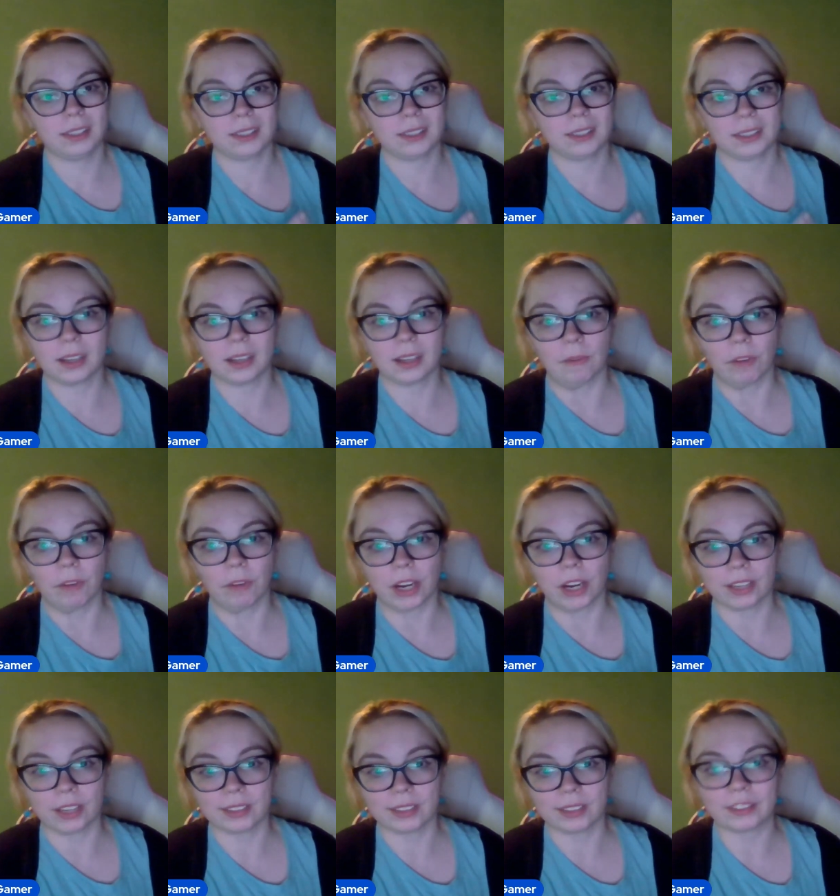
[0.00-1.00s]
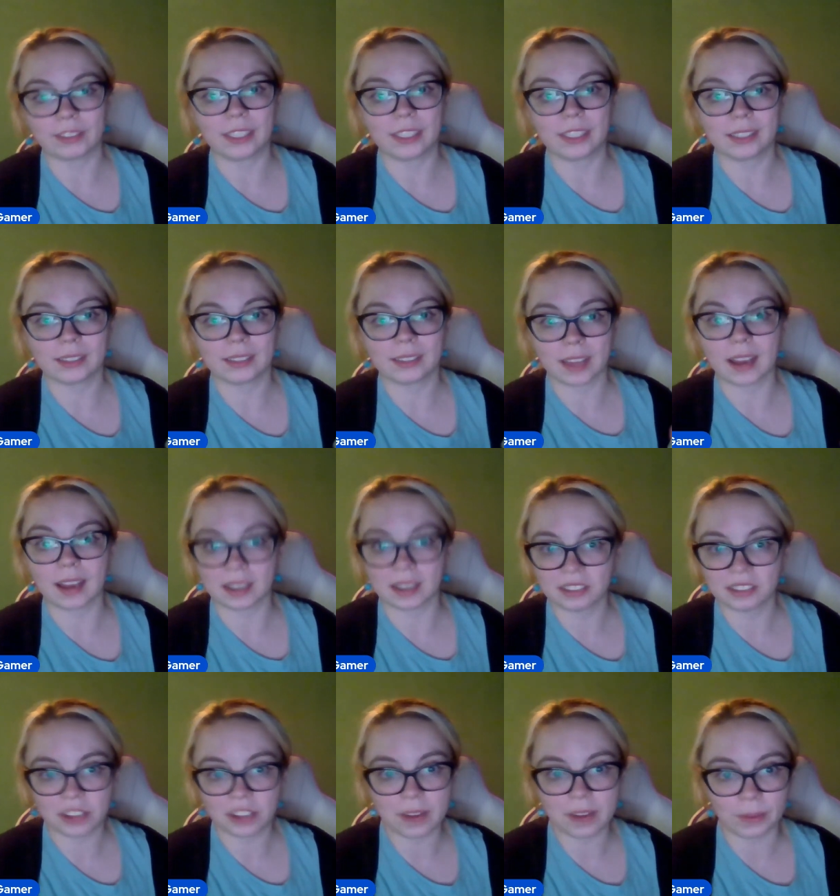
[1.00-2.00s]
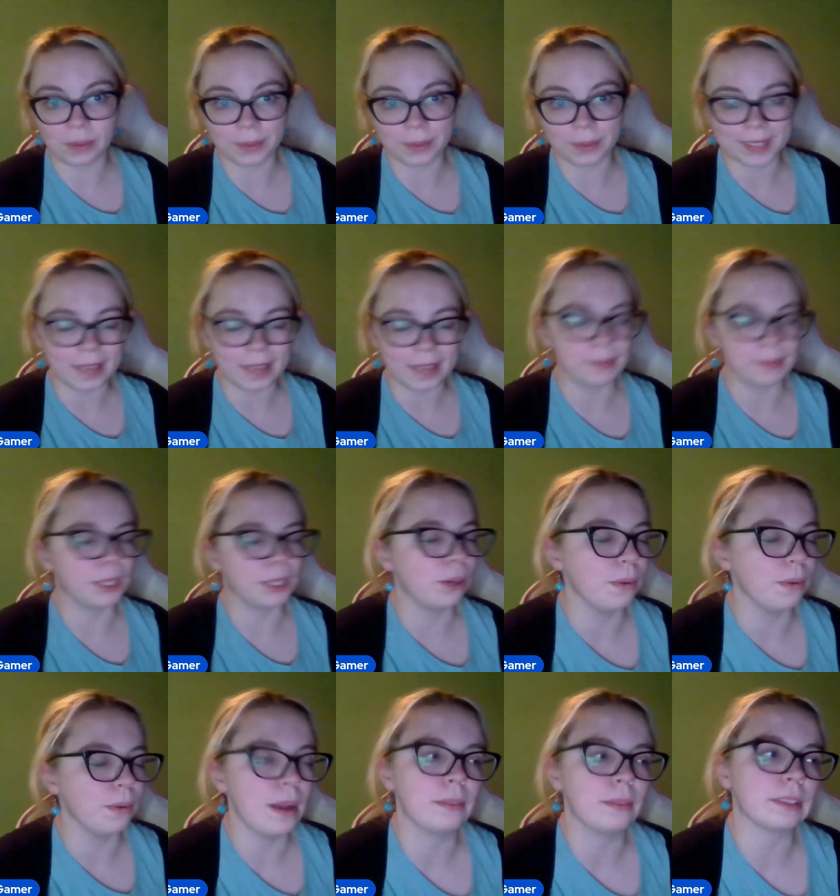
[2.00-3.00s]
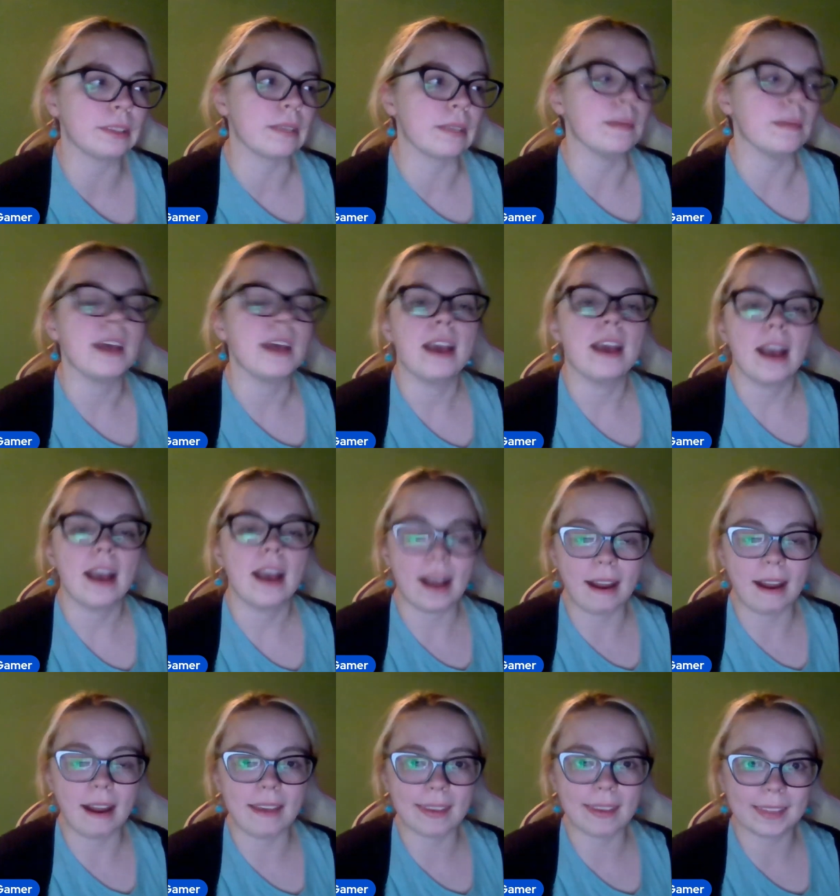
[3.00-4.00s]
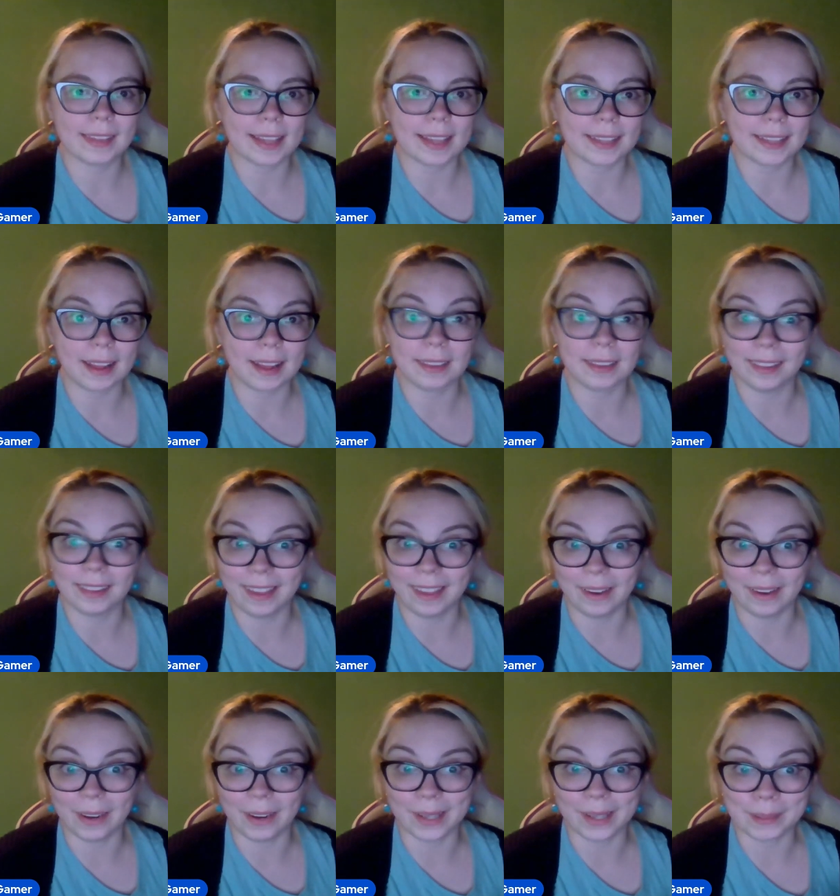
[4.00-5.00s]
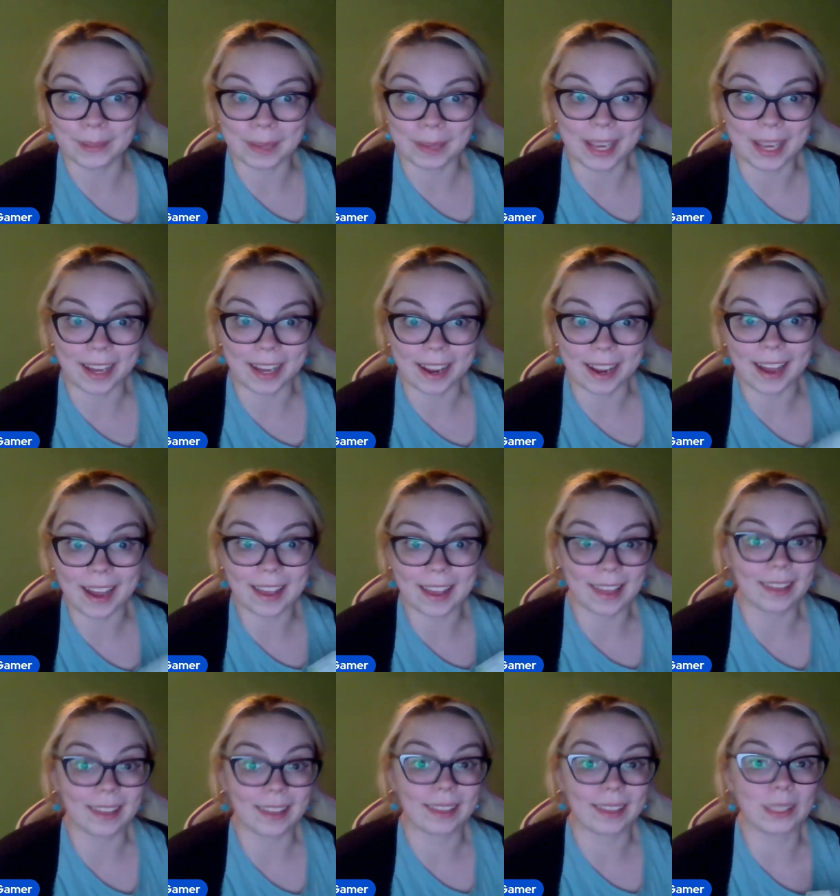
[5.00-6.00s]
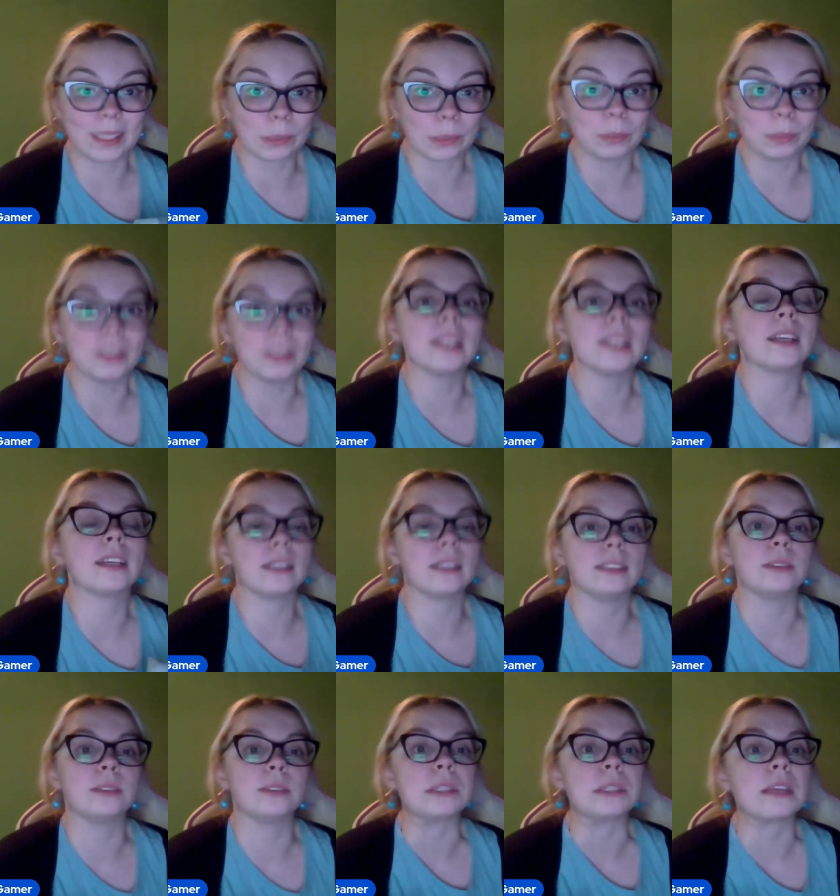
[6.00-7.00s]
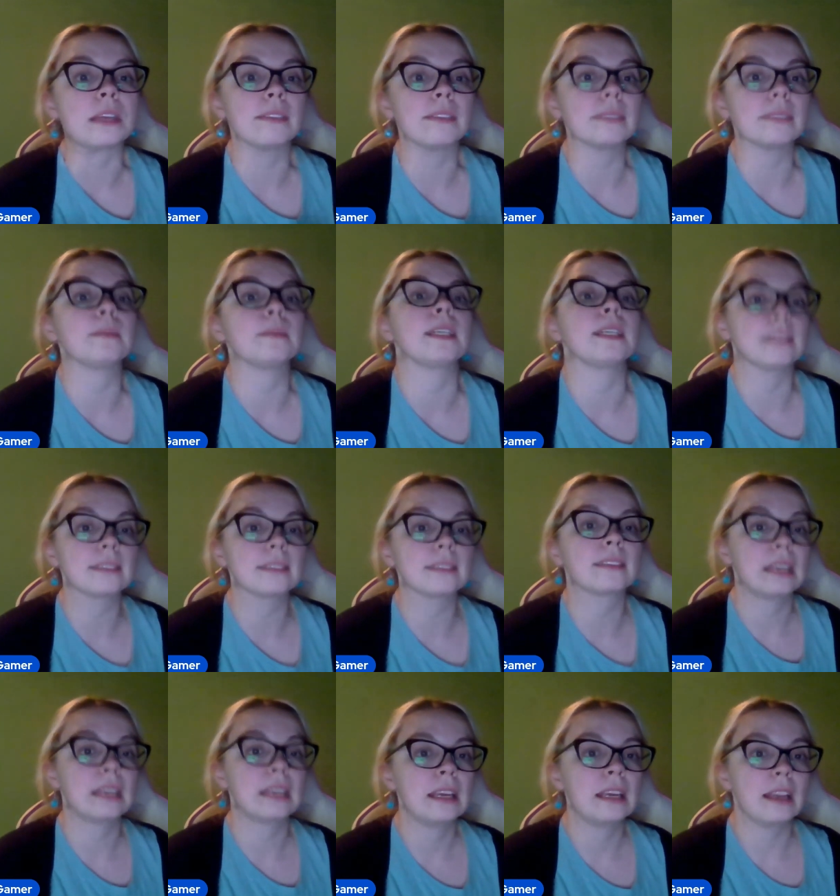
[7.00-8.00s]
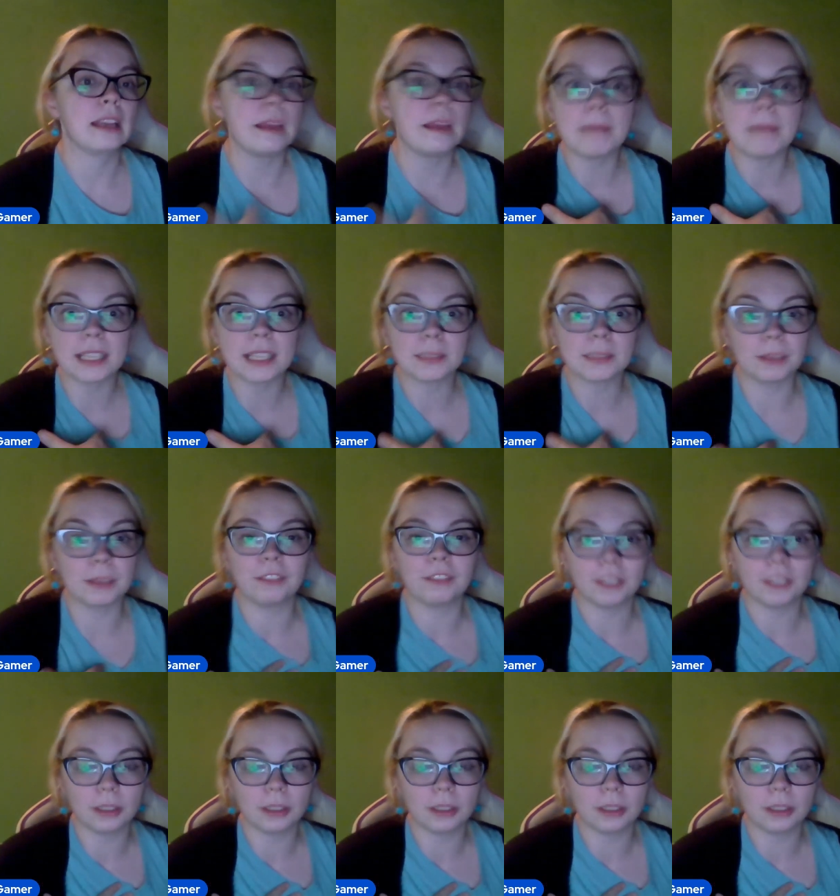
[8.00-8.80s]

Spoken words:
comfort stuffies that travel with them and go around with them, I think that's a hilarious mechanic. And I think that's really inclusive and makes me feel the